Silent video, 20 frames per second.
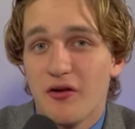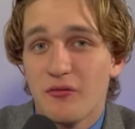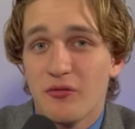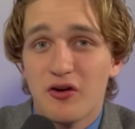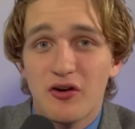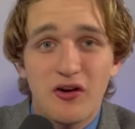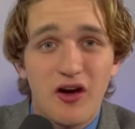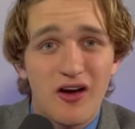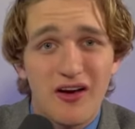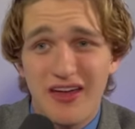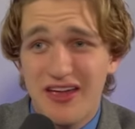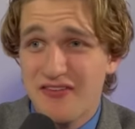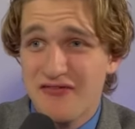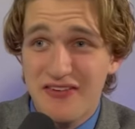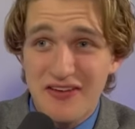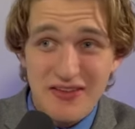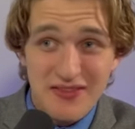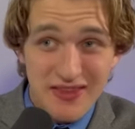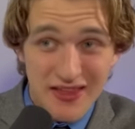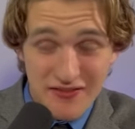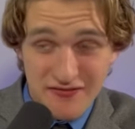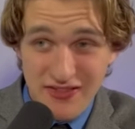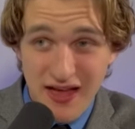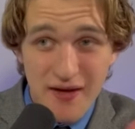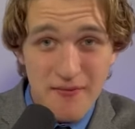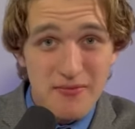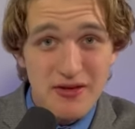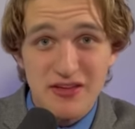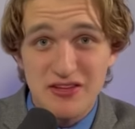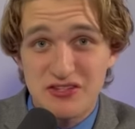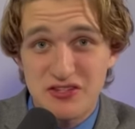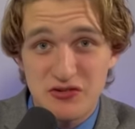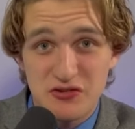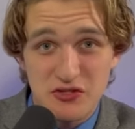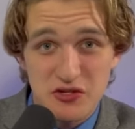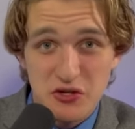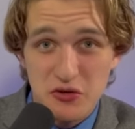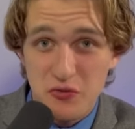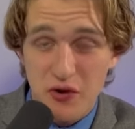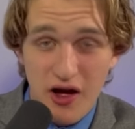If that means you
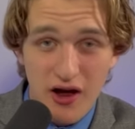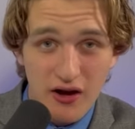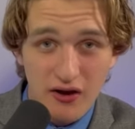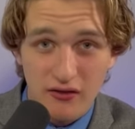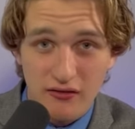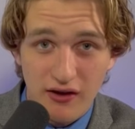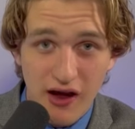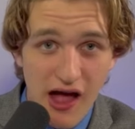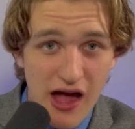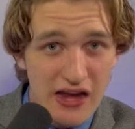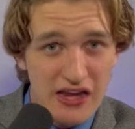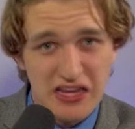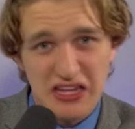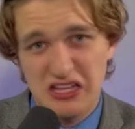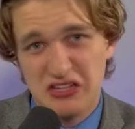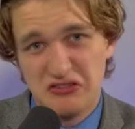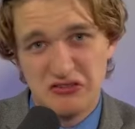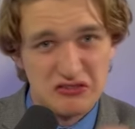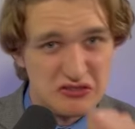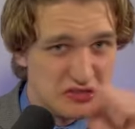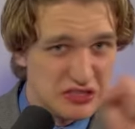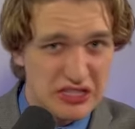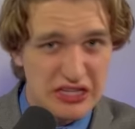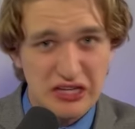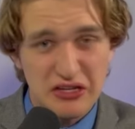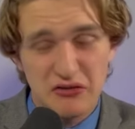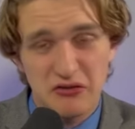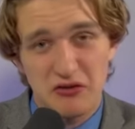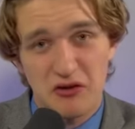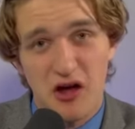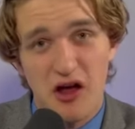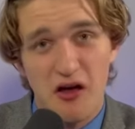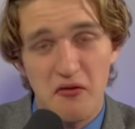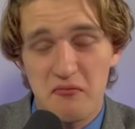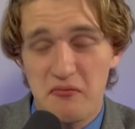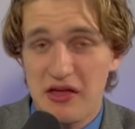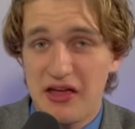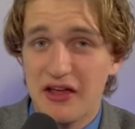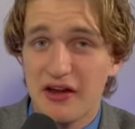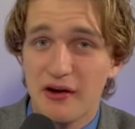do walk around and you eat raw
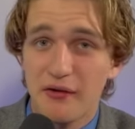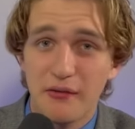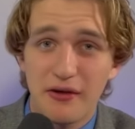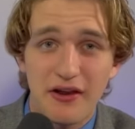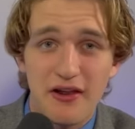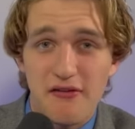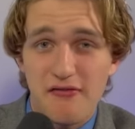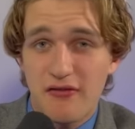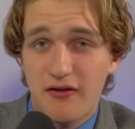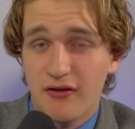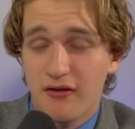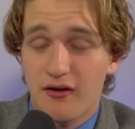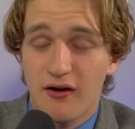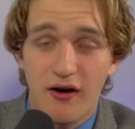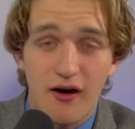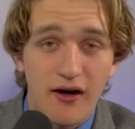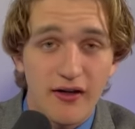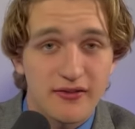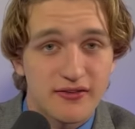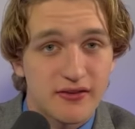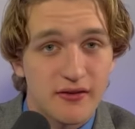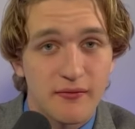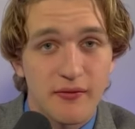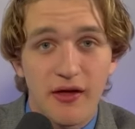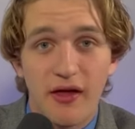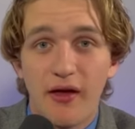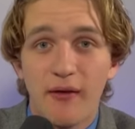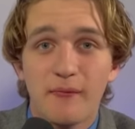meat or whatever, awesome.